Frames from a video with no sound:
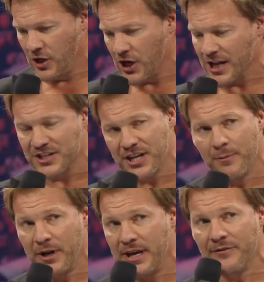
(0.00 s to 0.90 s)
you got
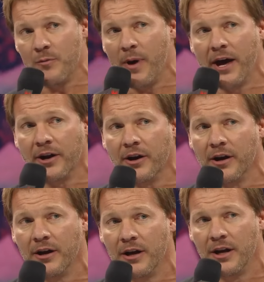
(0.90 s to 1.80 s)
somebody even better.
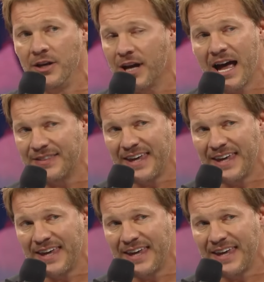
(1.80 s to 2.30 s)
You got the